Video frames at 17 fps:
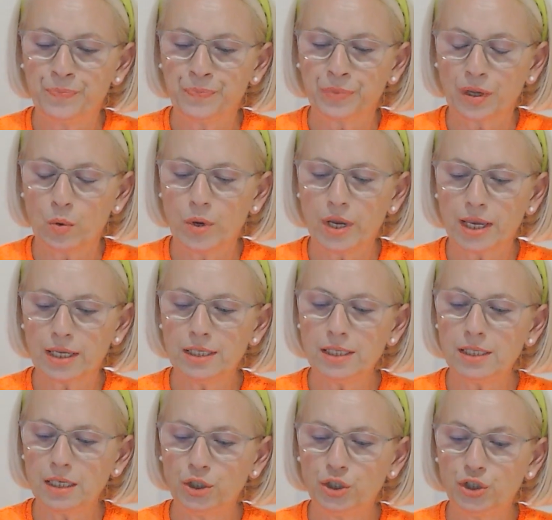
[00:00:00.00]
We can
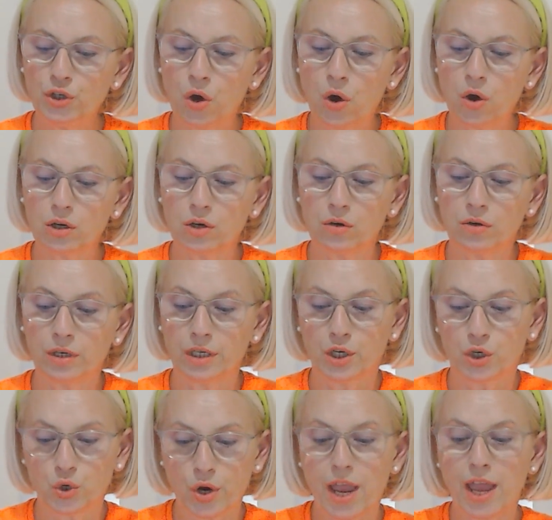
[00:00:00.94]
see dog on a
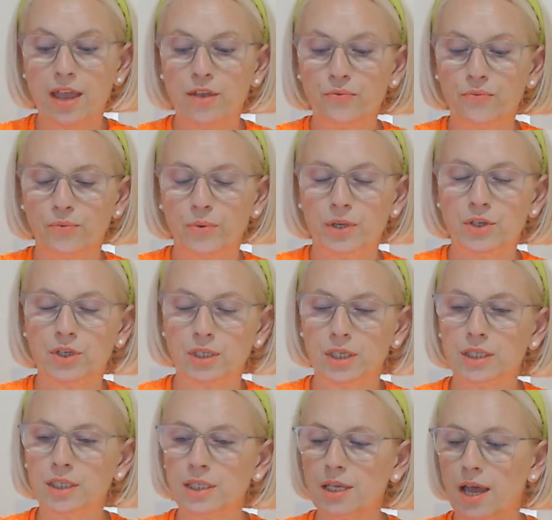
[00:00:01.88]
grave, which is
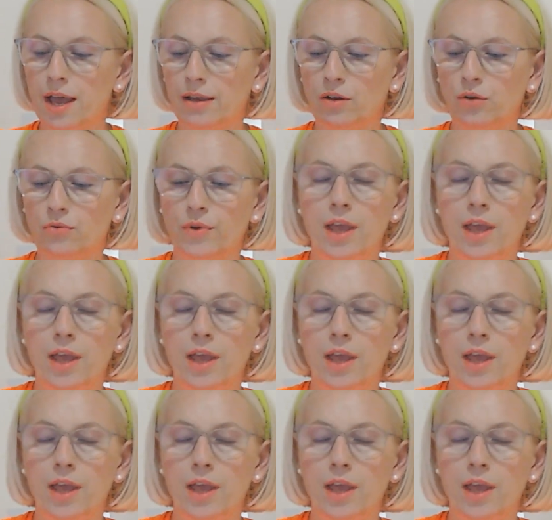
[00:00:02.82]
a sign of